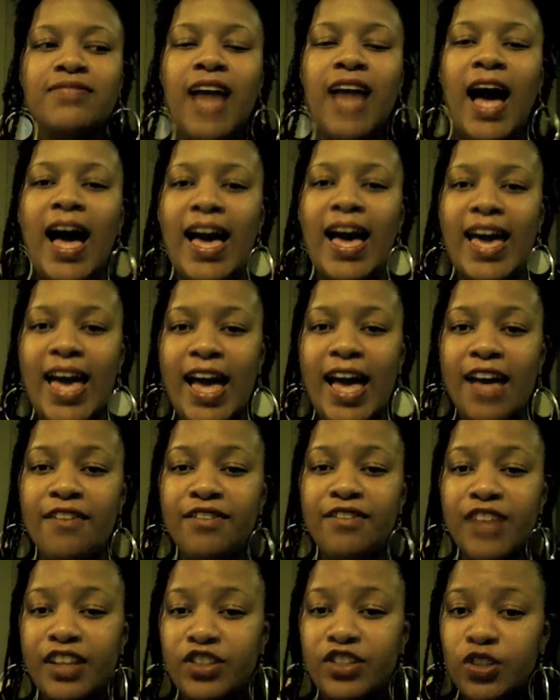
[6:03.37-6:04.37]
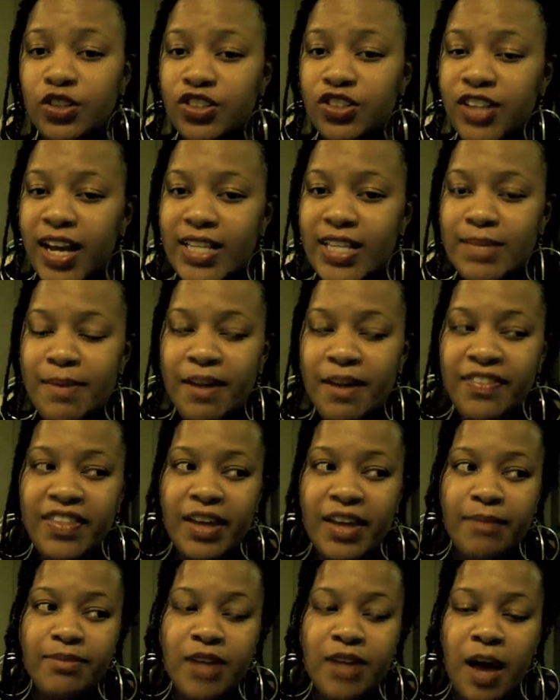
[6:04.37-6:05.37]
I told you guys about the
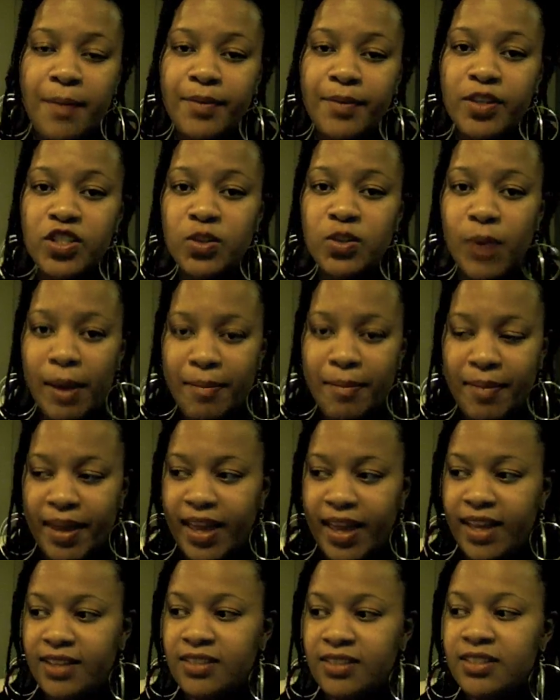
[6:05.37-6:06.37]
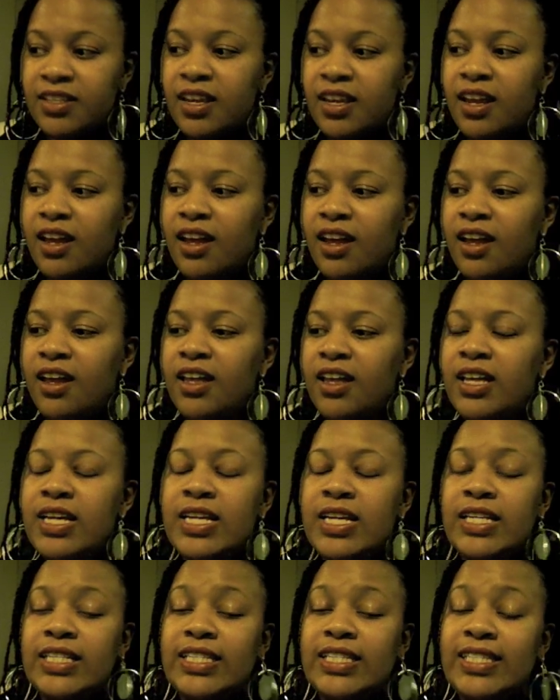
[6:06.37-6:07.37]
abdominal sweatband.
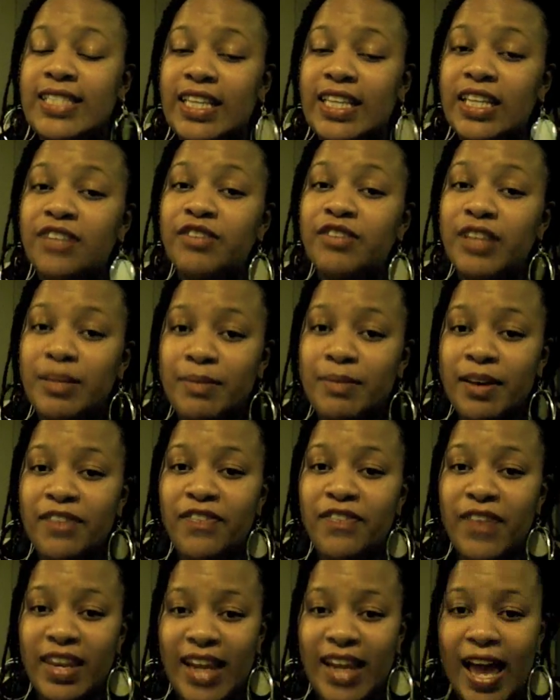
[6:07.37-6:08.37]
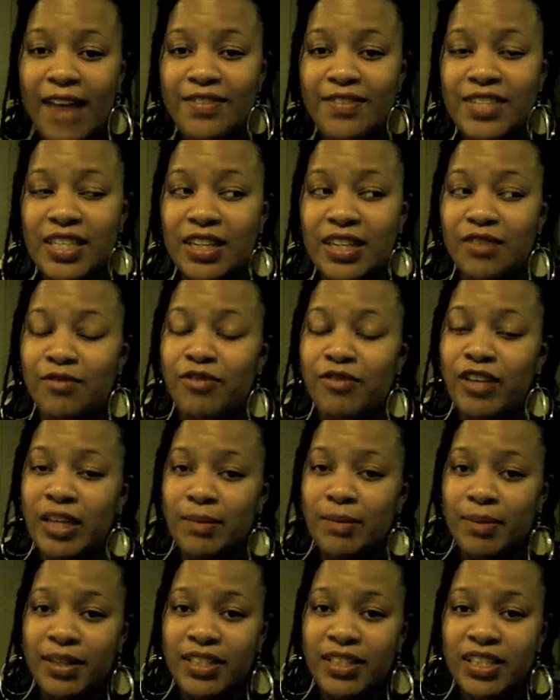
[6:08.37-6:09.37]
Still a really big fan. I have seen a really
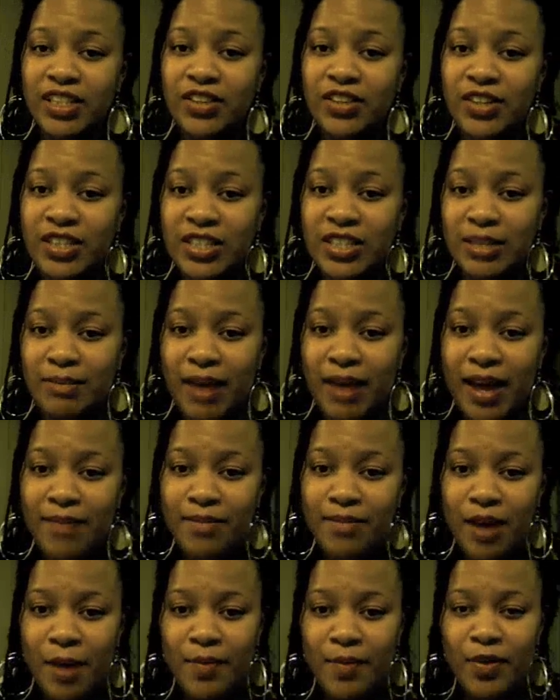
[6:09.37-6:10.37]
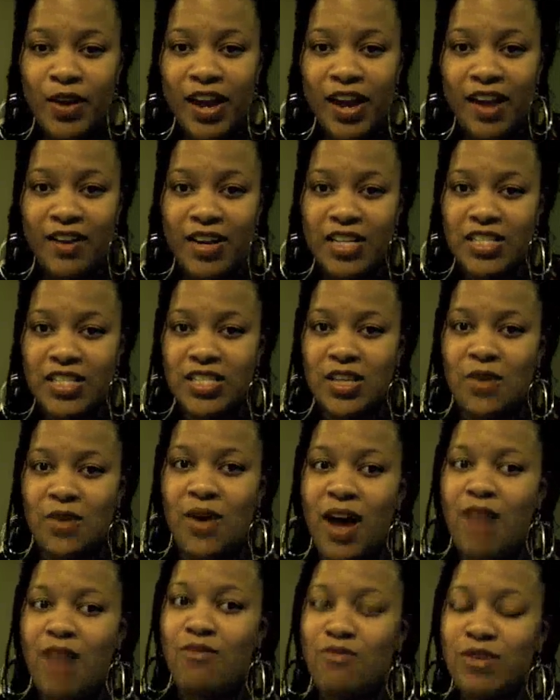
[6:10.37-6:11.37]
big decrease in my abdominal area, so
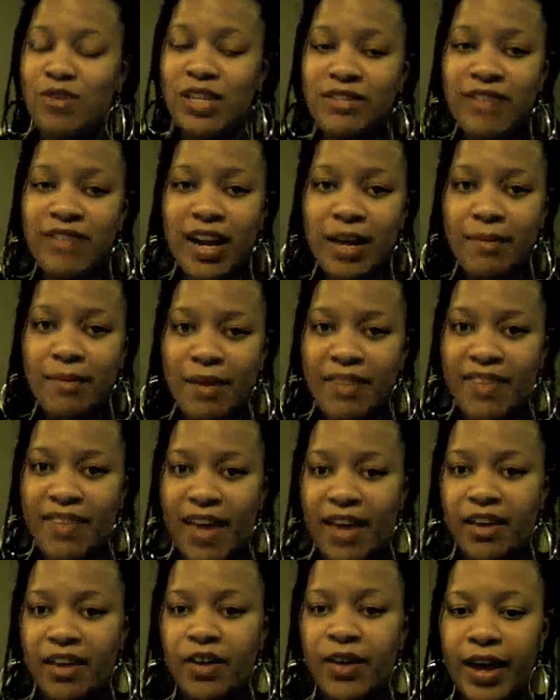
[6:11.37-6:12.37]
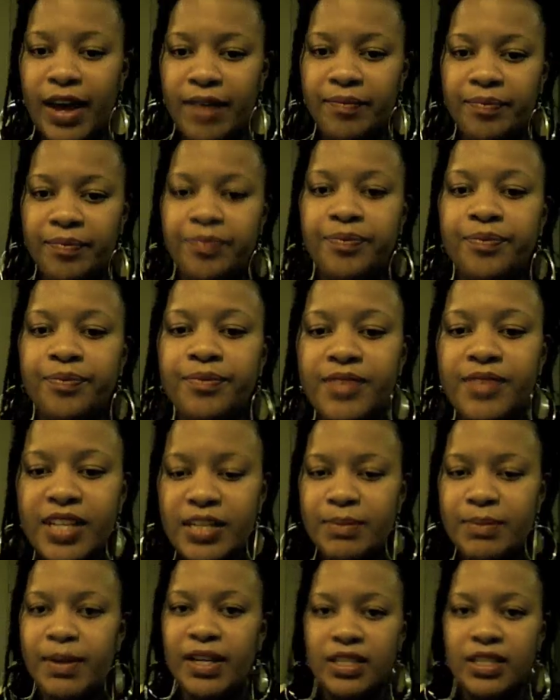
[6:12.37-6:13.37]
I really recommend that. Okay,
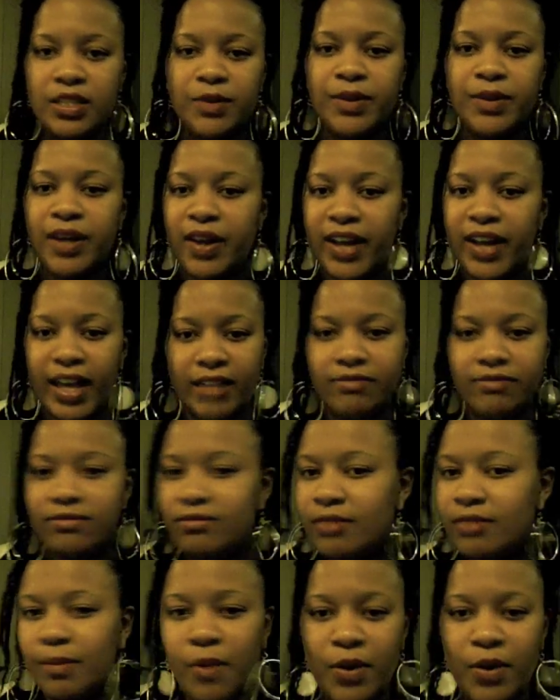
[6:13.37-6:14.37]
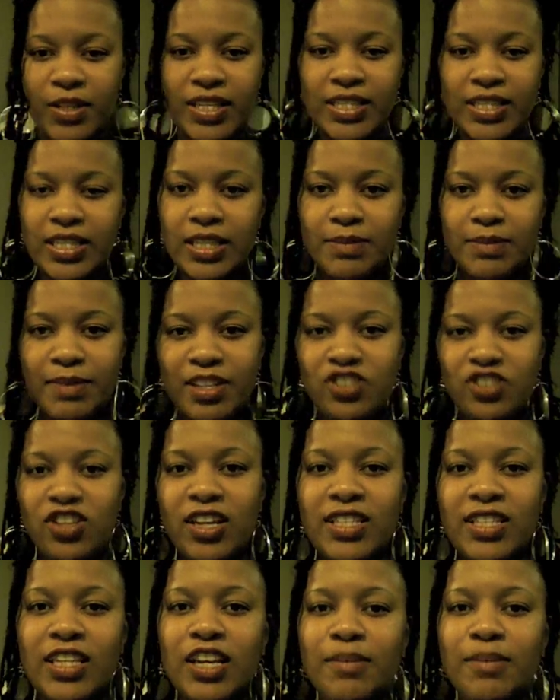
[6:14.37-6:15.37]
6 minutes. Here we go again. I'm always at 6 minutes
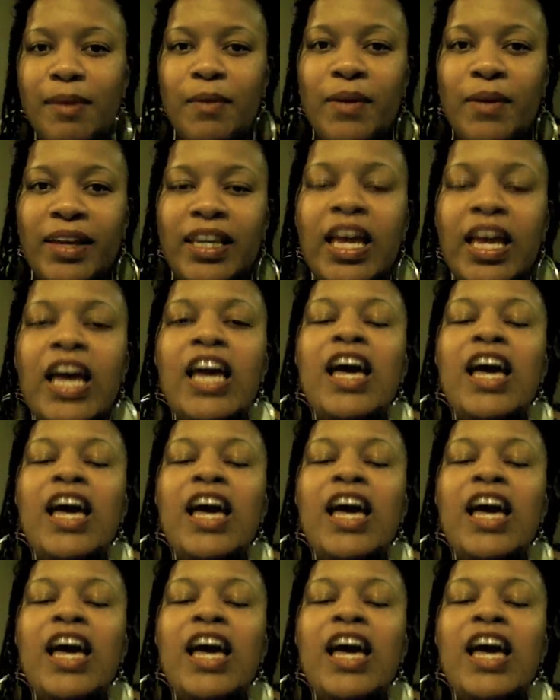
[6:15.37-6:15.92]
trying to tell you my weight.